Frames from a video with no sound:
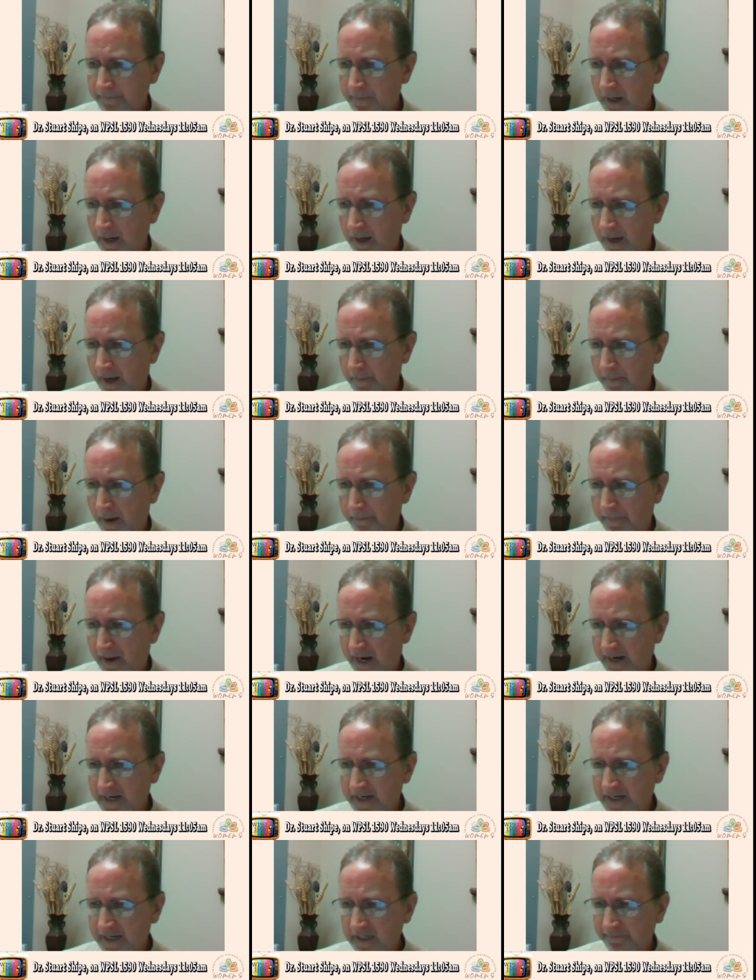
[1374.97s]
um, about
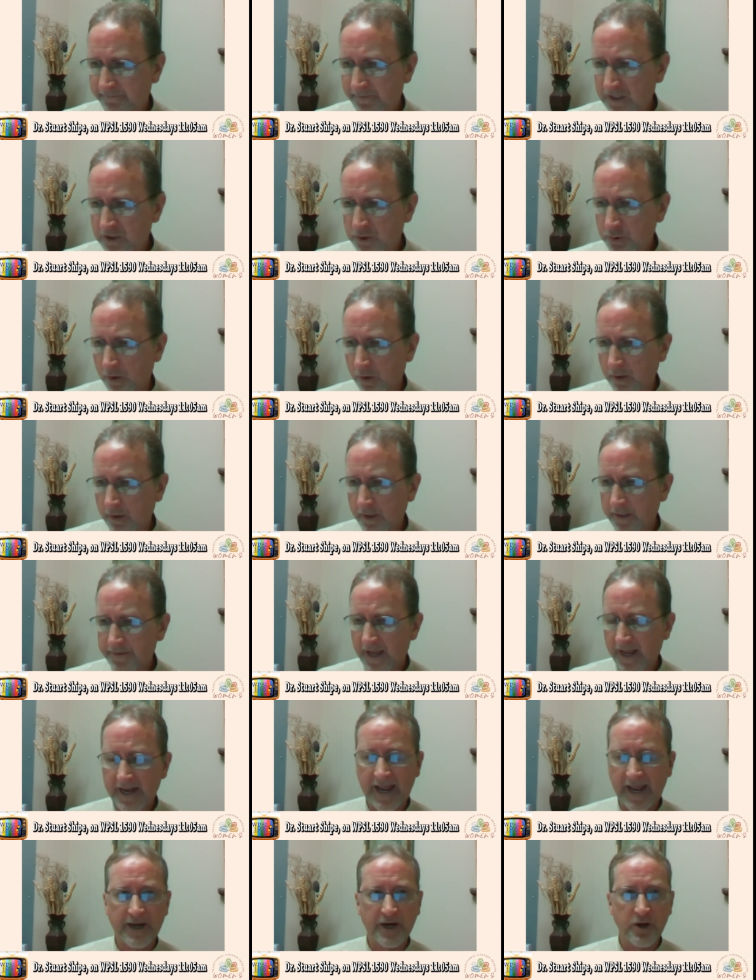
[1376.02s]
an individual that
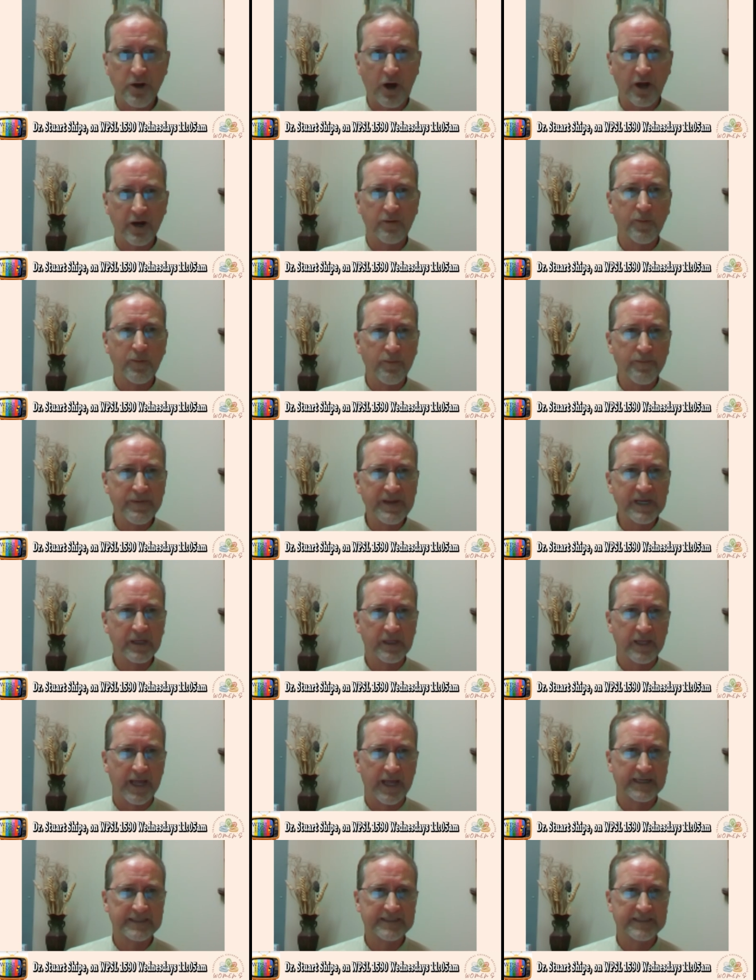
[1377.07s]
had an automobile
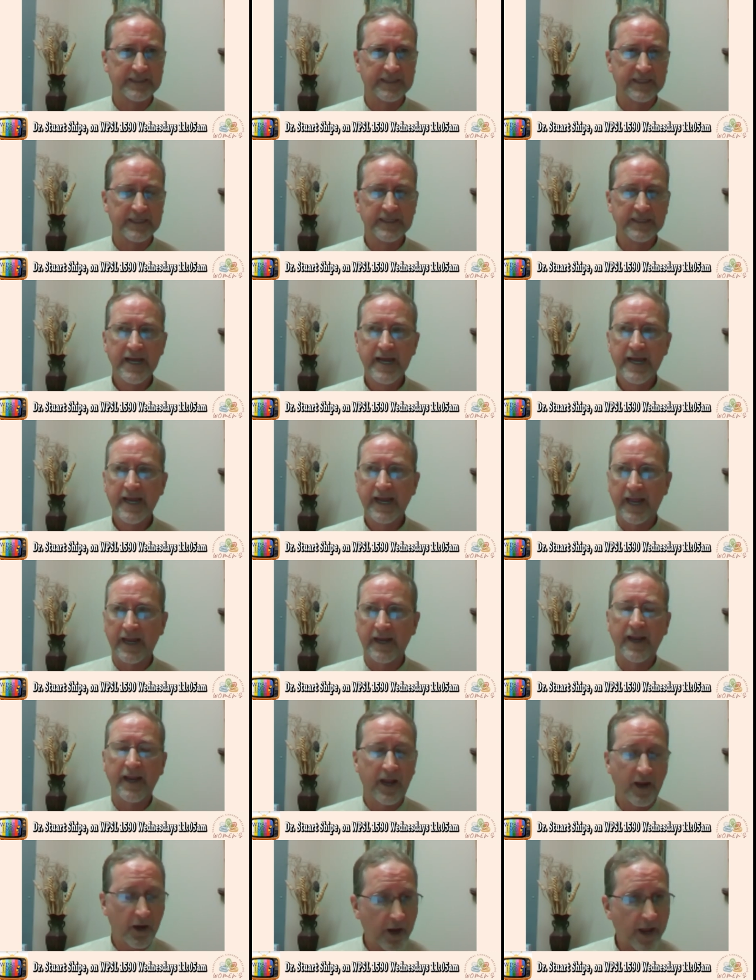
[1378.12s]
accident
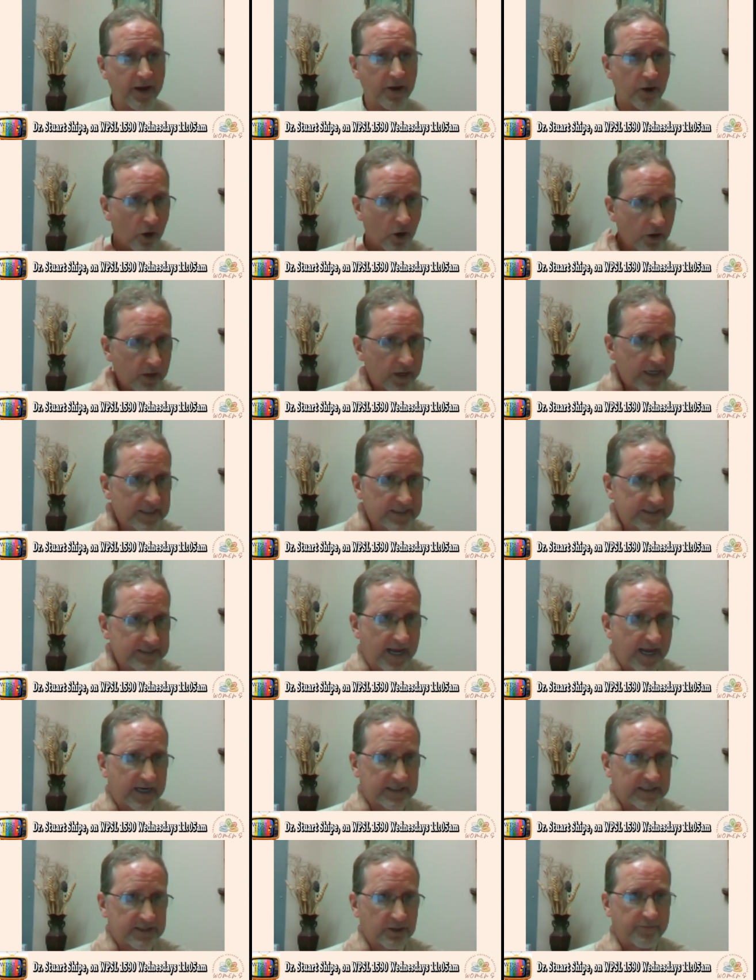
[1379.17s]
and and hurt his
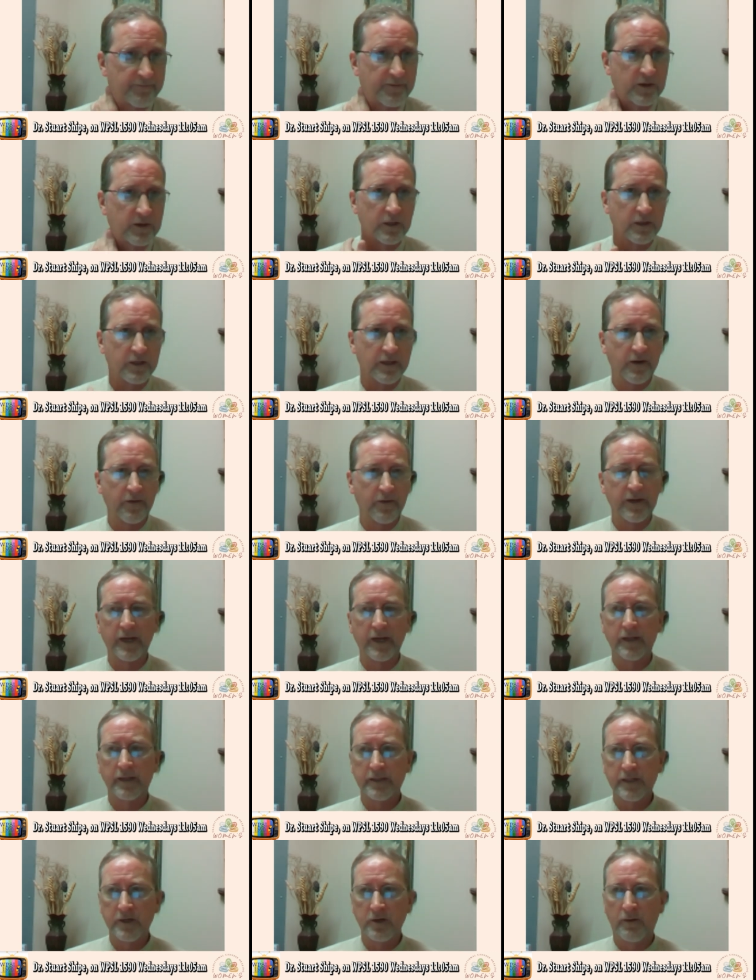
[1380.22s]
neck, cervical
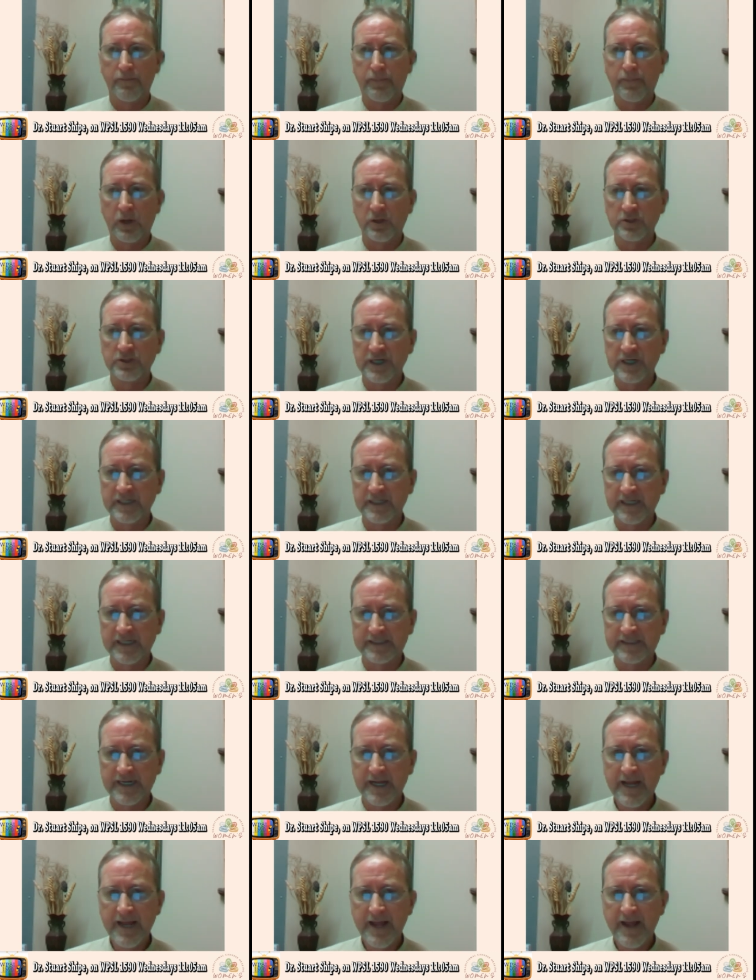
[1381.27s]
area, you know, bulging disc
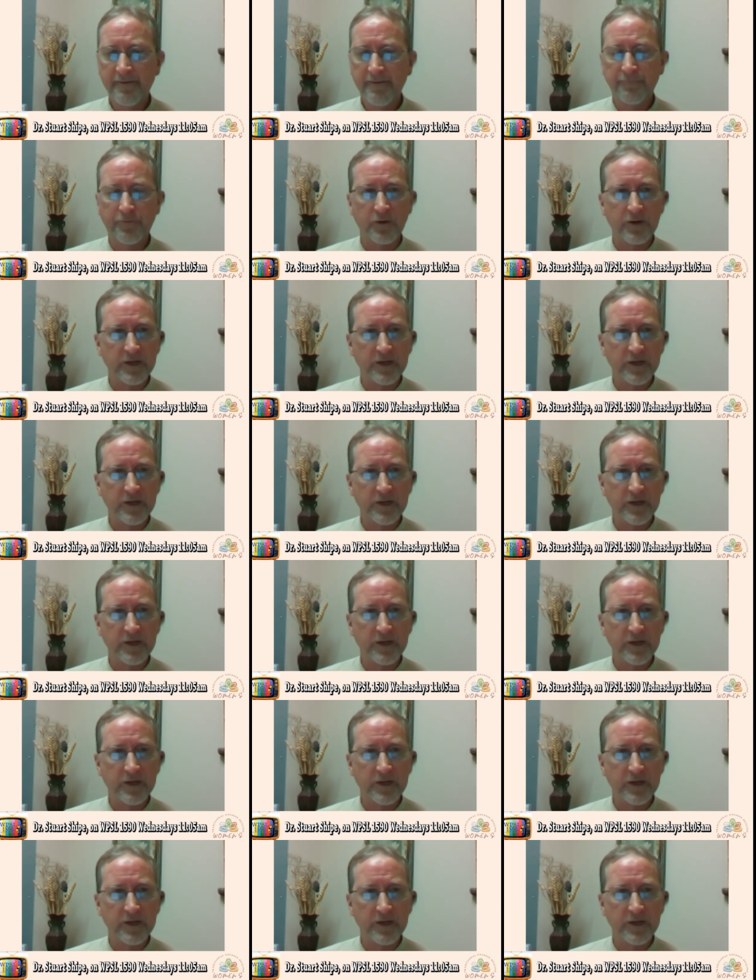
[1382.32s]
for